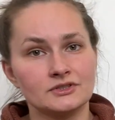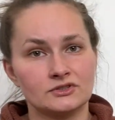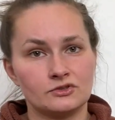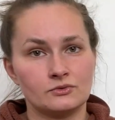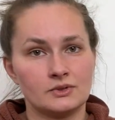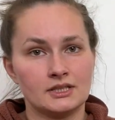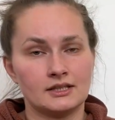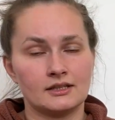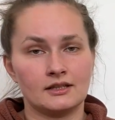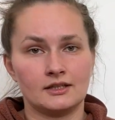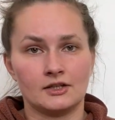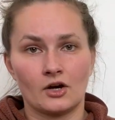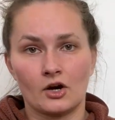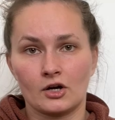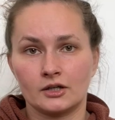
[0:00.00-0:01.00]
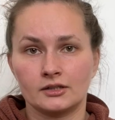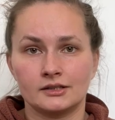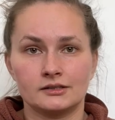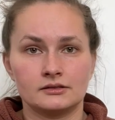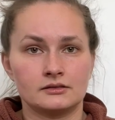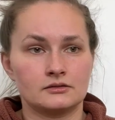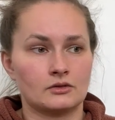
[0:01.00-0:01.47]
doing the yarn
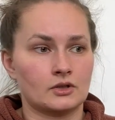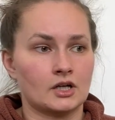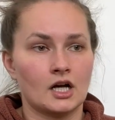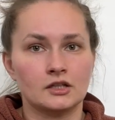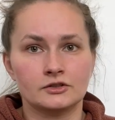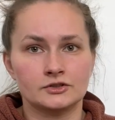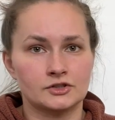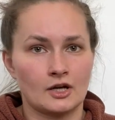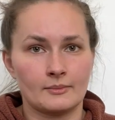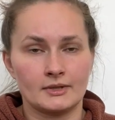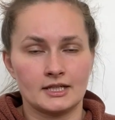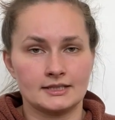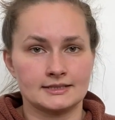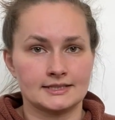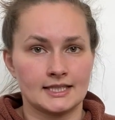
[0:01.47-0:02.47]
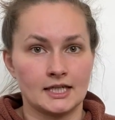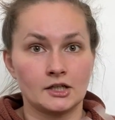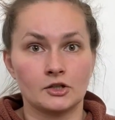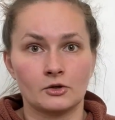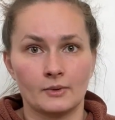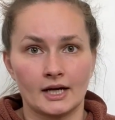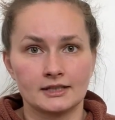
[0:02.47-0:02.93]
or color dominance thing
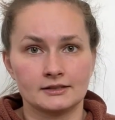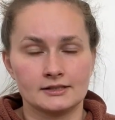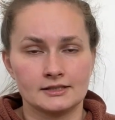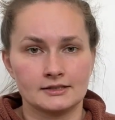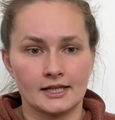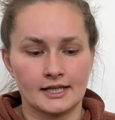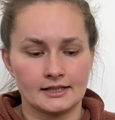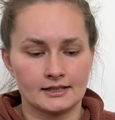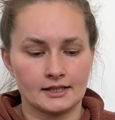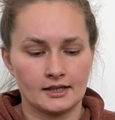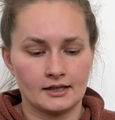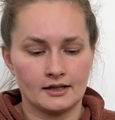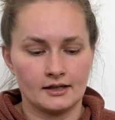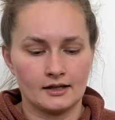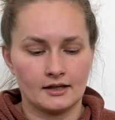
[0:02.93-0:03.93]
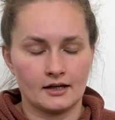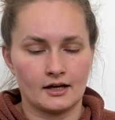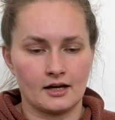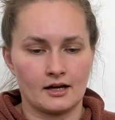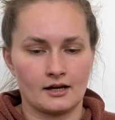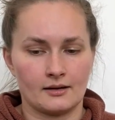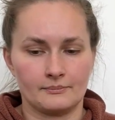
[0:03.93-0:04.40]
correctly. Like
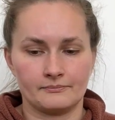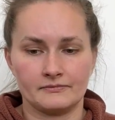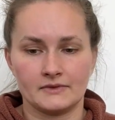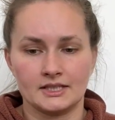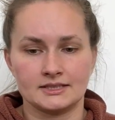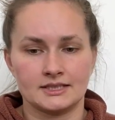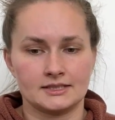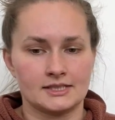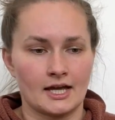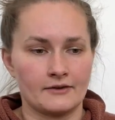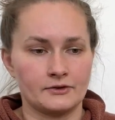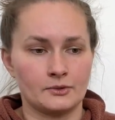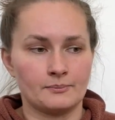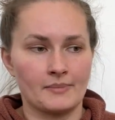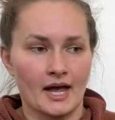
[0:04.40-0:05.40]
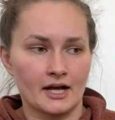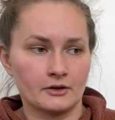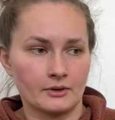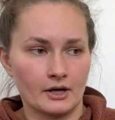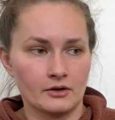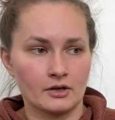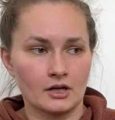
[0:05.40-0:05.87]
they said to have your background